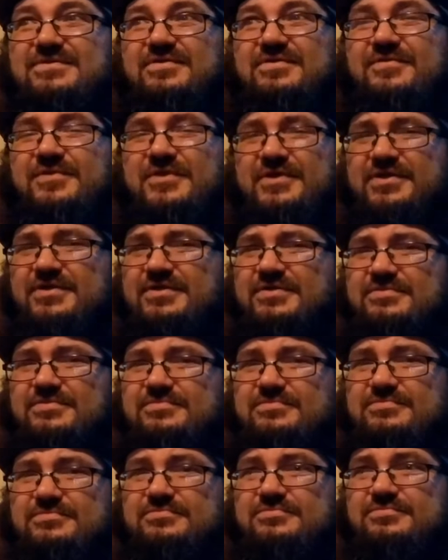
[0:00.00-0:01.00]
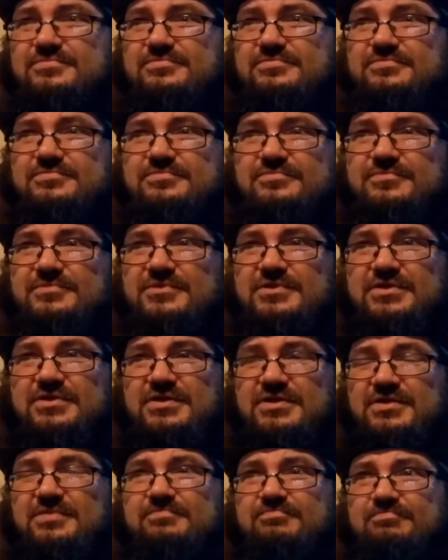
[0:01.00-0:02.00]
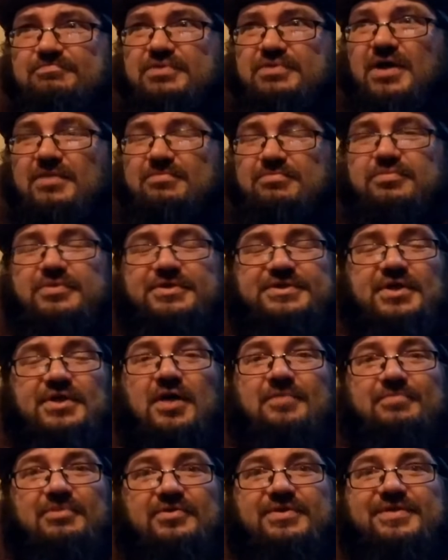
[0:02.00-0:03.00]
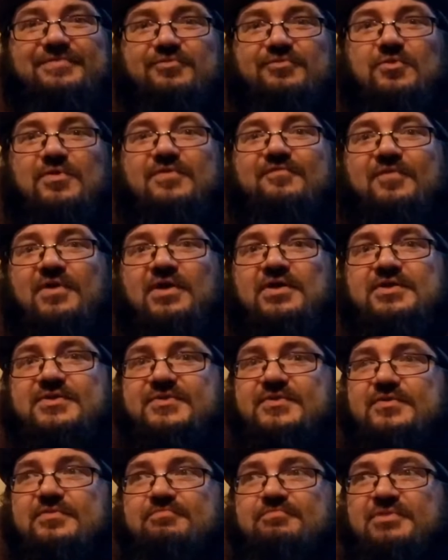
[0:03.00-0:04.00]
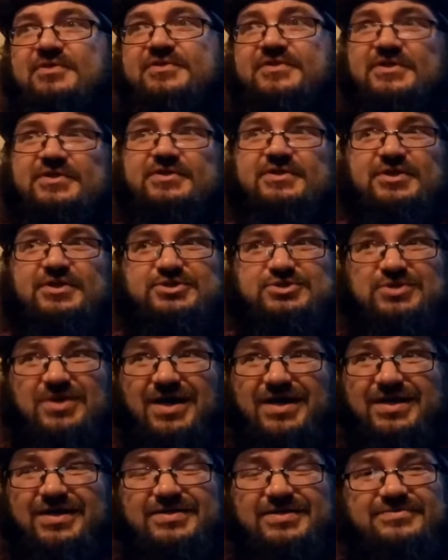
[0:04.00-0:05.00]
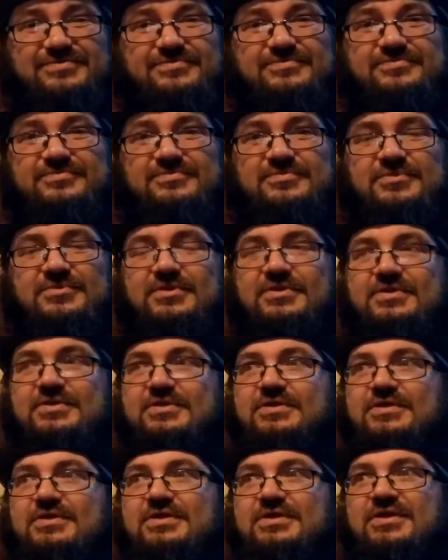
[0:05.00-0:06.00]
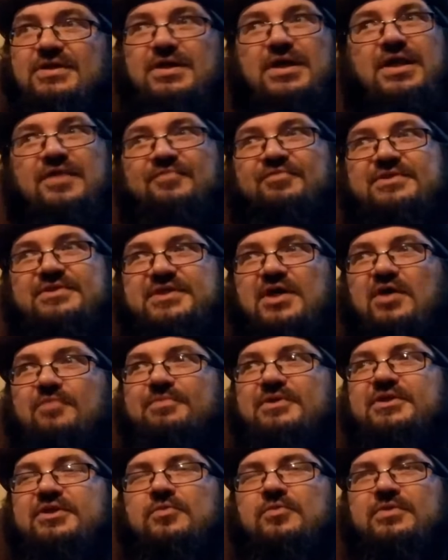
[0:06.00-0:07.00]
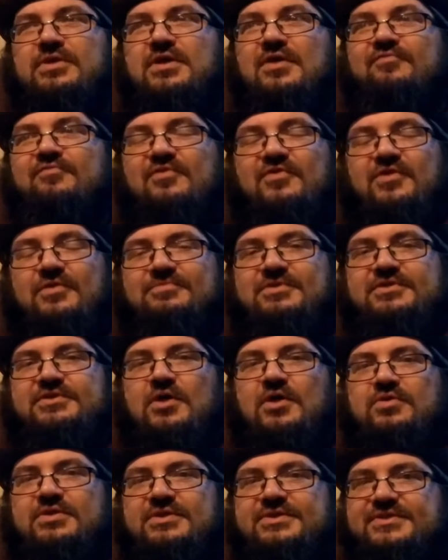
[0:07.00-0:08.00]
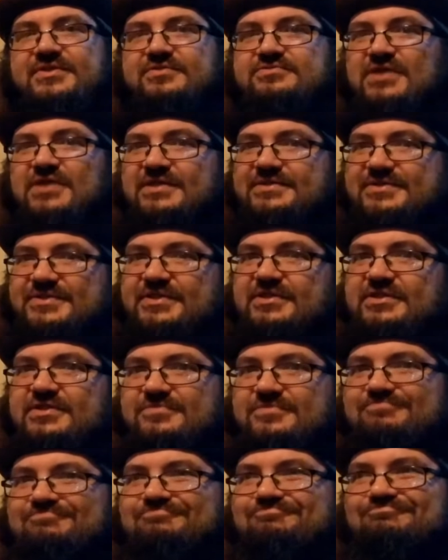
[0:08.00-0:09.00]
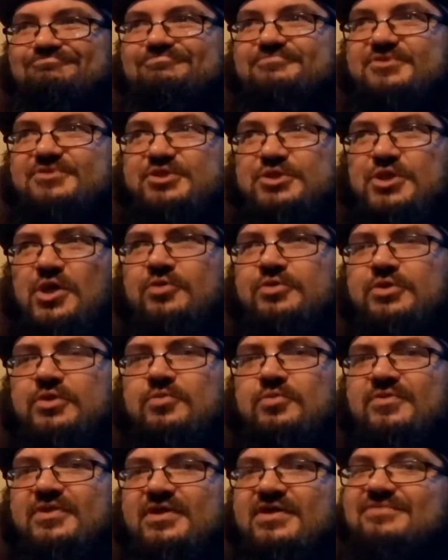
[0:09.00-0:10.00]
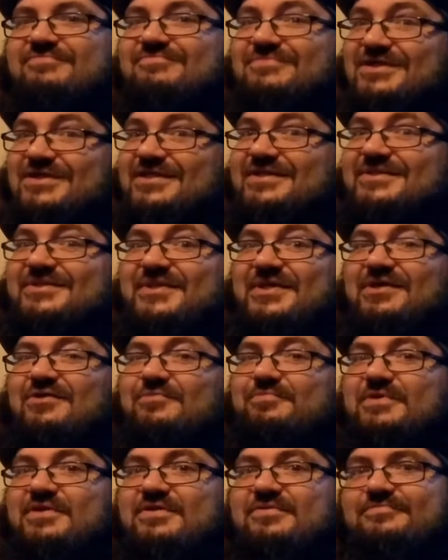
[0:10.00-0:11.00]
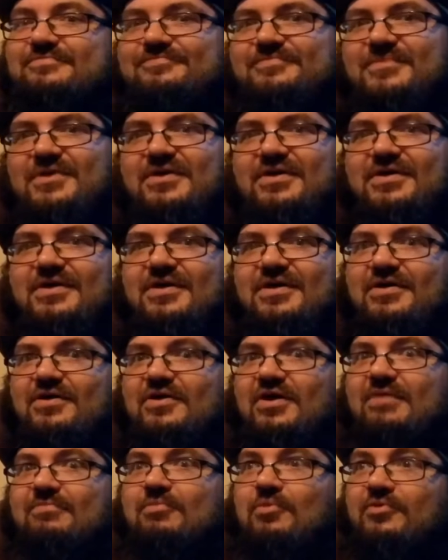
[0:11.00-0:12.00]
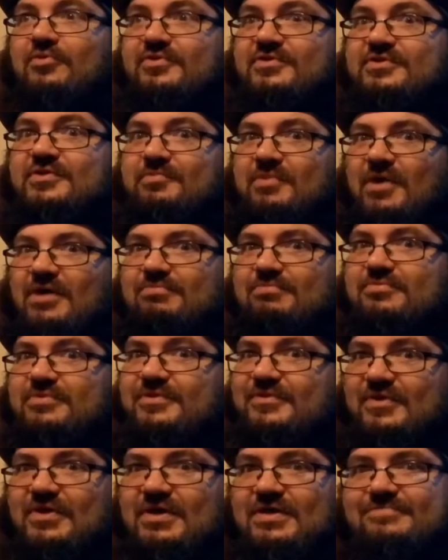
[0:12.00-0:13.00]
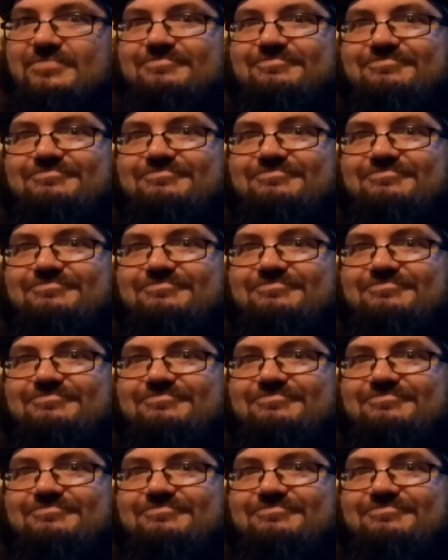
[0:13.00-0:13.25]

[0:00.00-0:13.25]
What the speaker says: they're gonna probably not believe you at first, but they're gonna try it. And if it's helping you enough for them to notice, then that's gonna show you that it is helping a lot more than you probably thought.